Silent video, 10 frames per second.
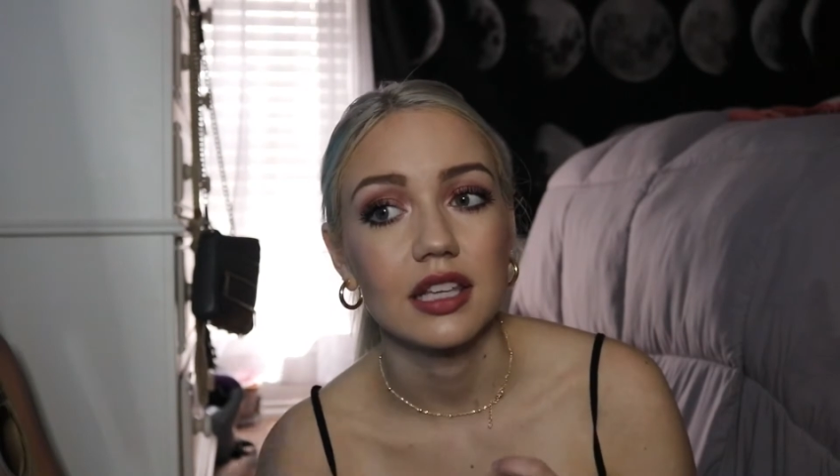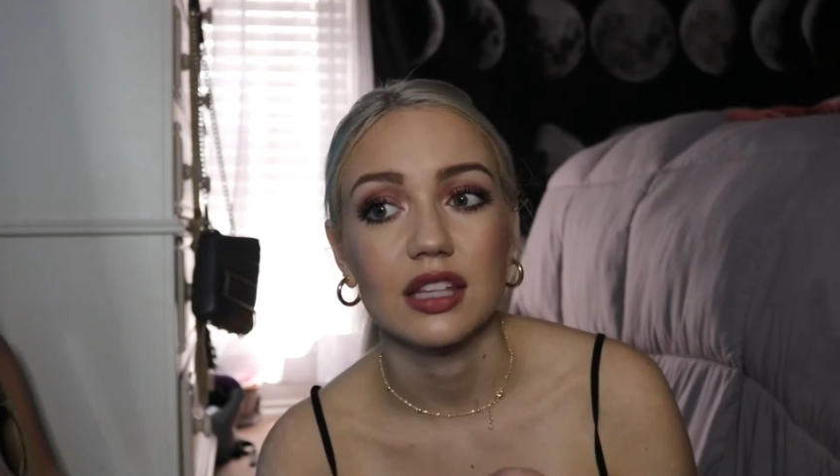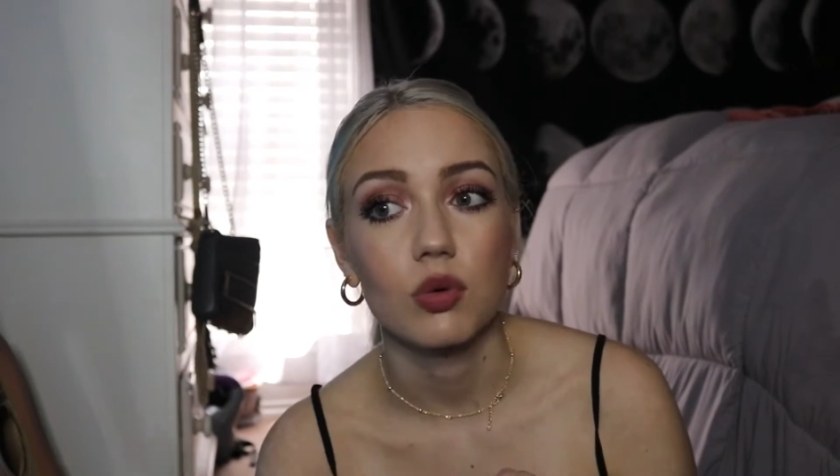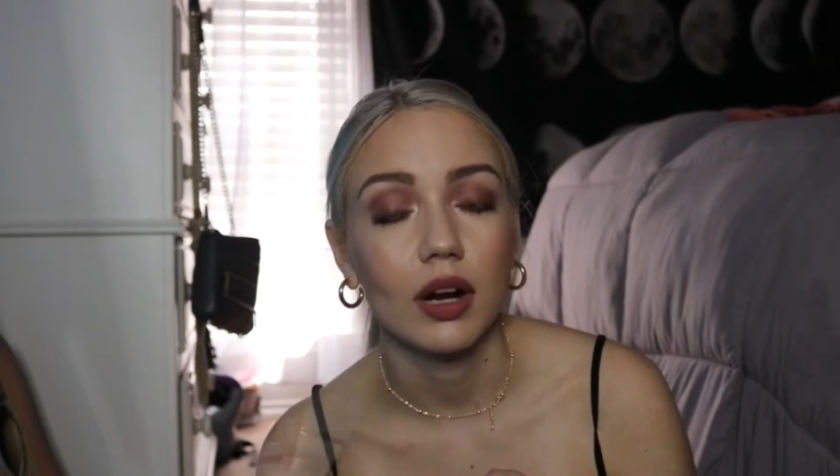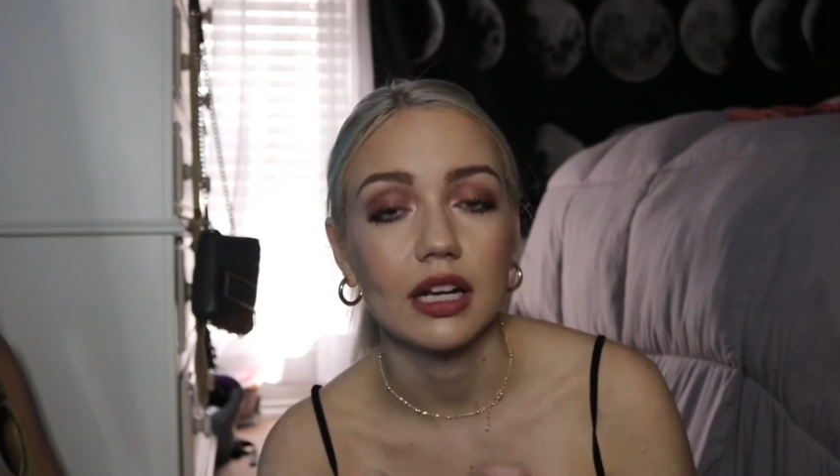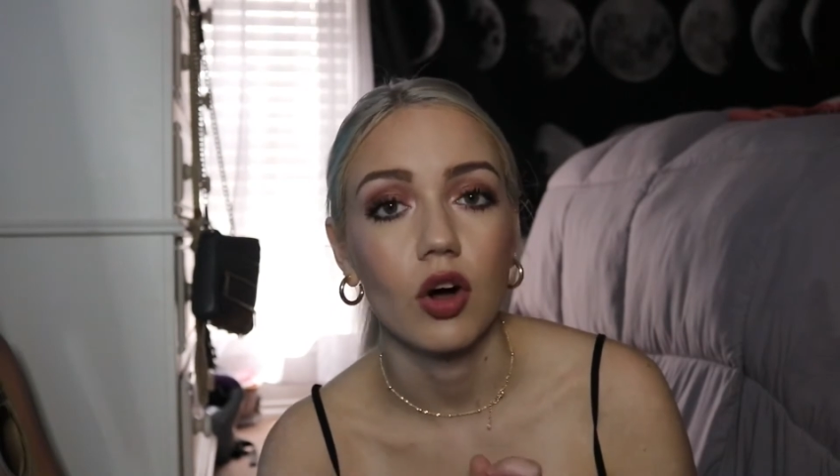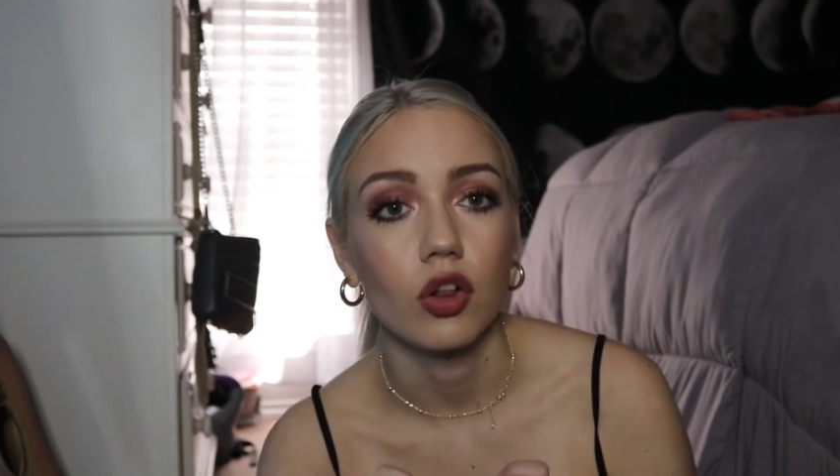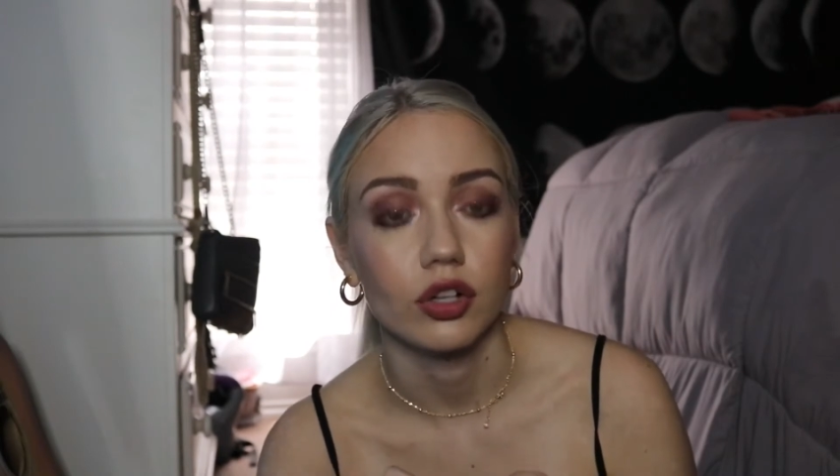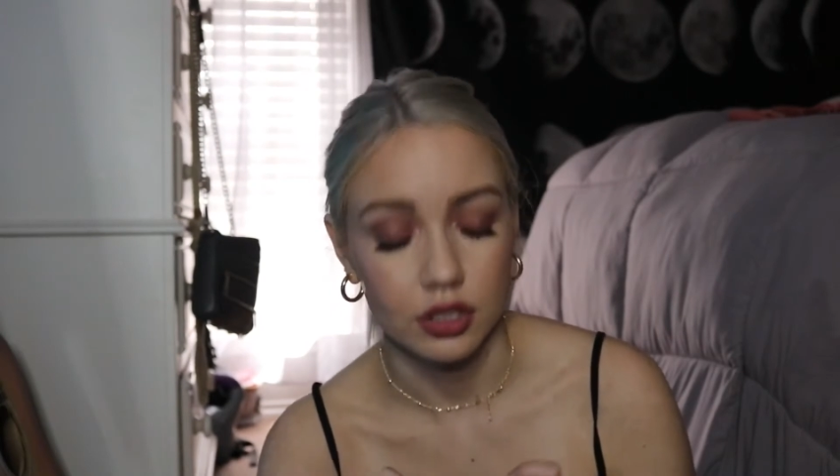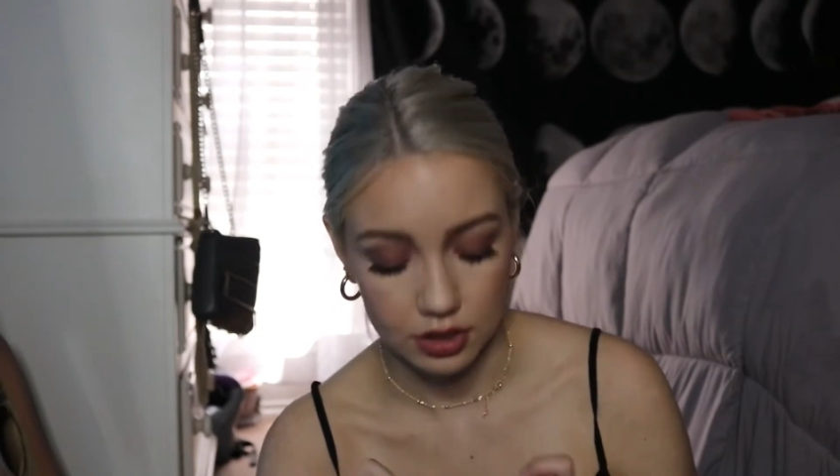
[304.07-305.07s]

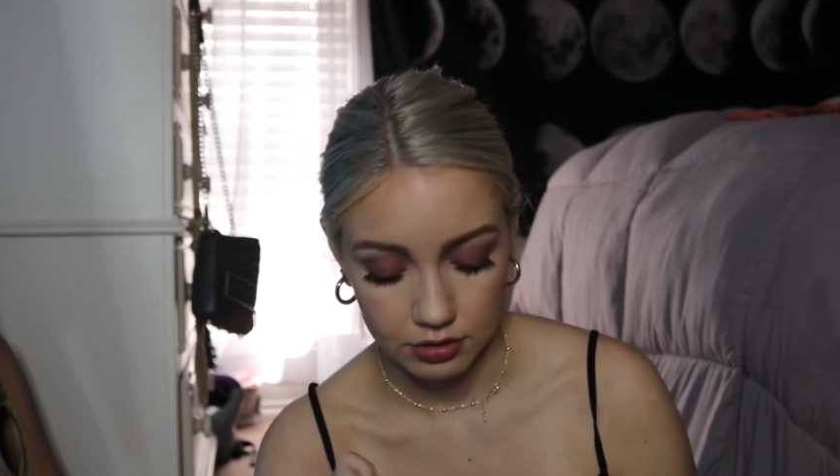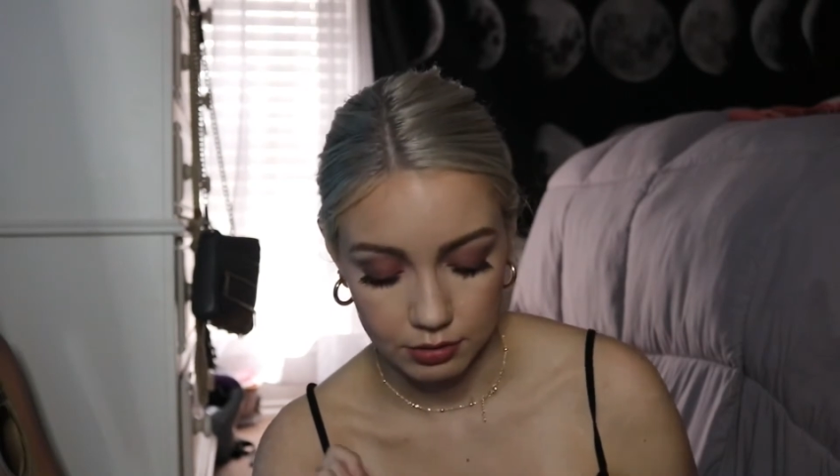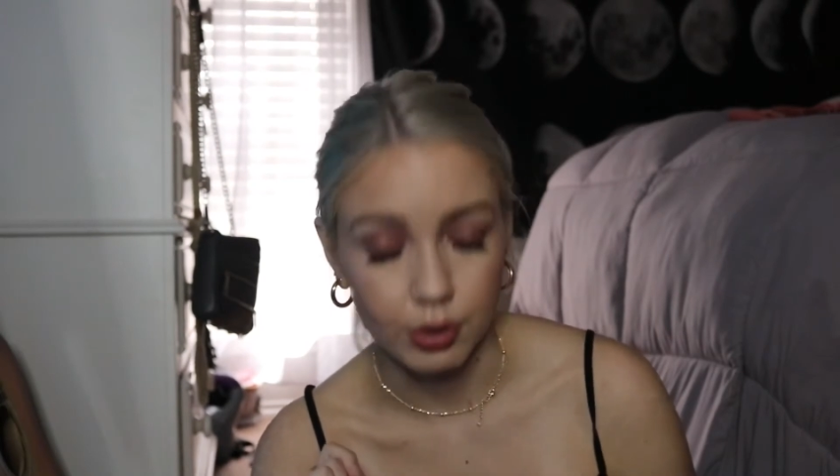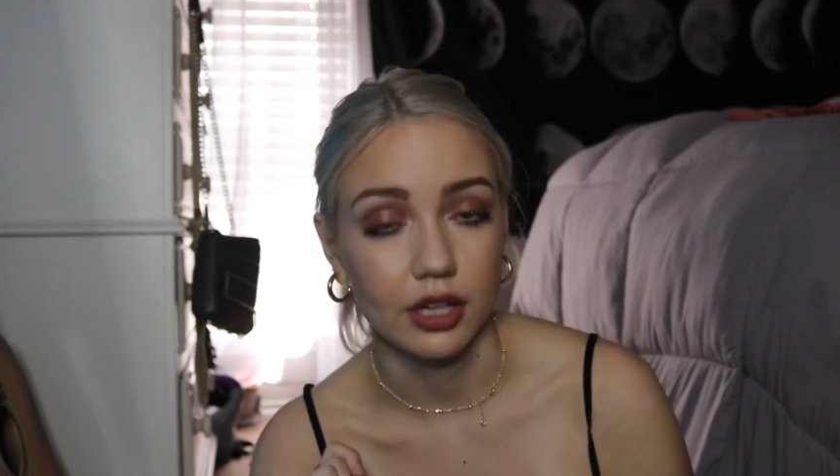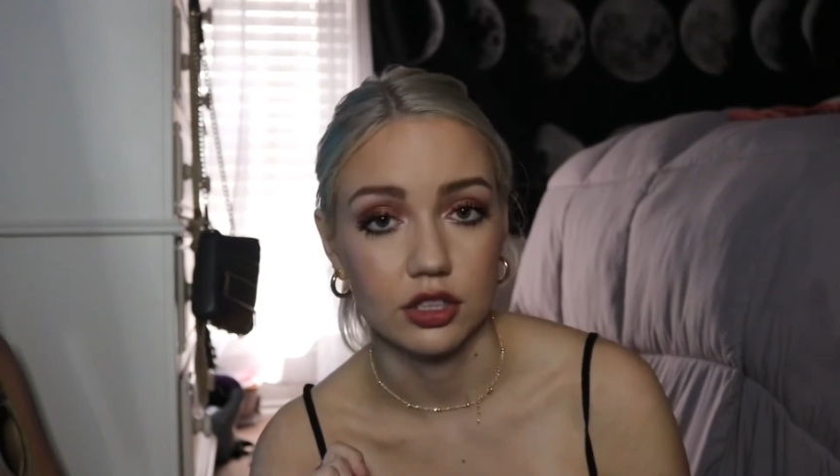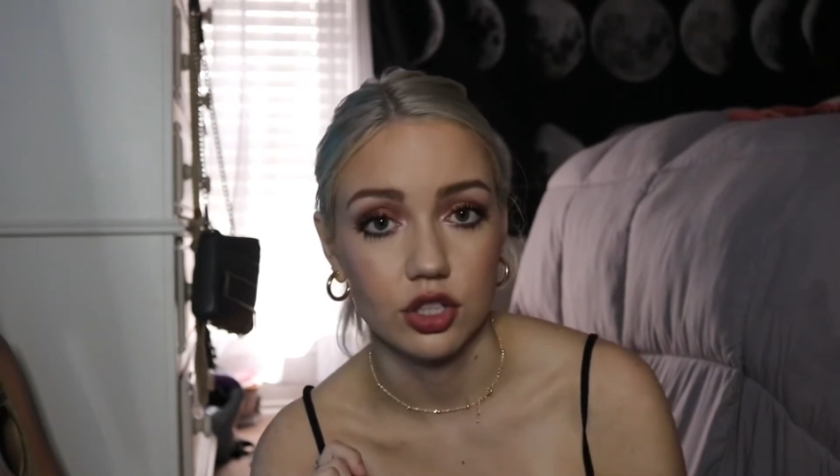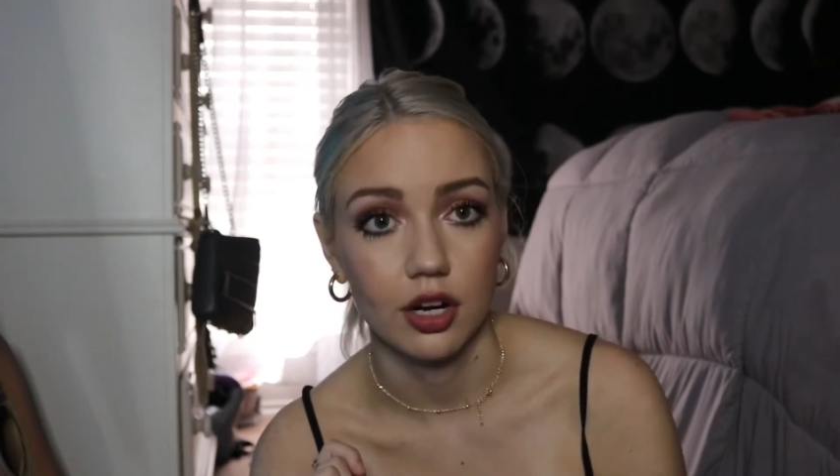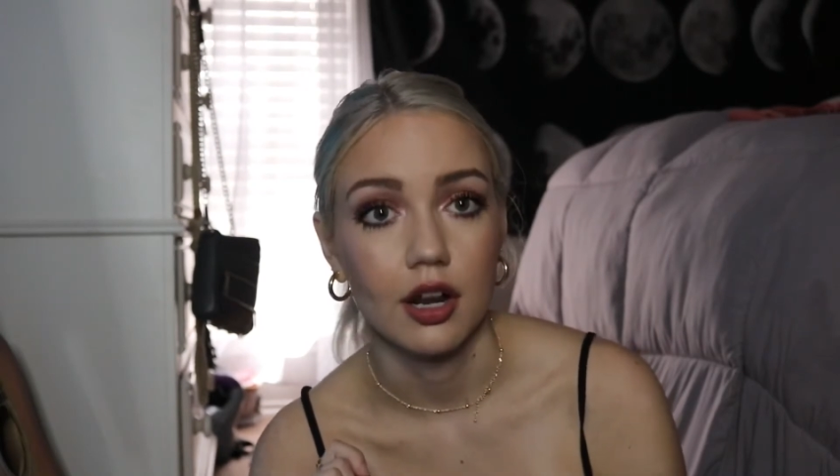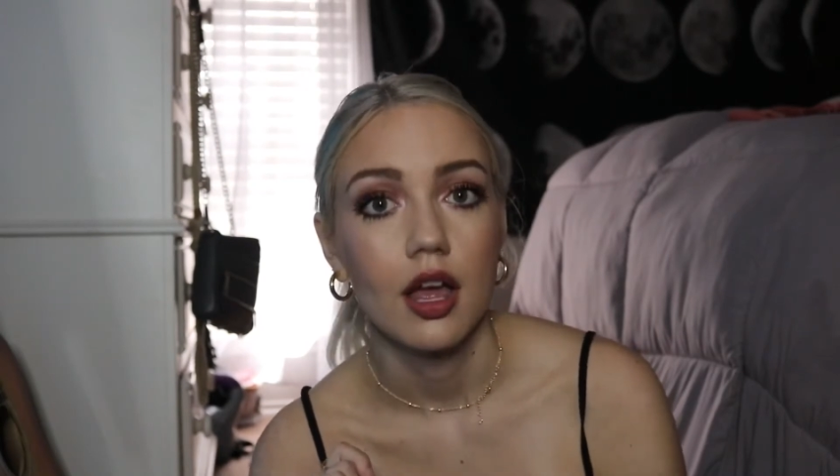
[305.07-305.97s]
$20, I'm pretty sure.